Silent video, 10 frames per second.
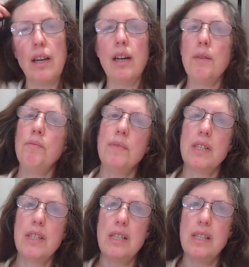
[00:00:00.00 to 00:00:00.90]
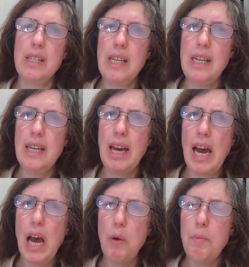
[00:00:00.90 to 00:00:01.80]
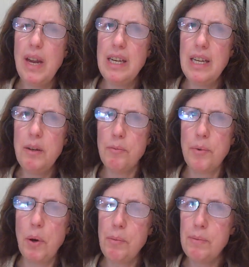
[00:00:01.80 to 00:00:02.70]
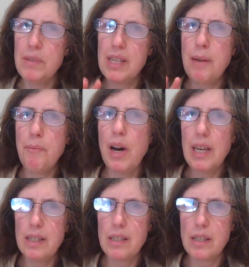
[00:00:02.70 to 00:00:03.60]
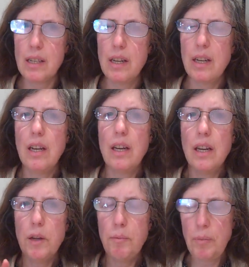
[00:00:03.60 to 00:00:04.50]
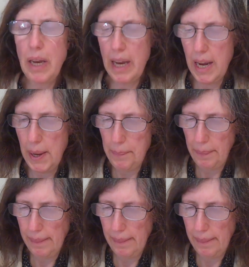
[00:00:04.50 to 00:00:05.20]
to see how many problems there might be.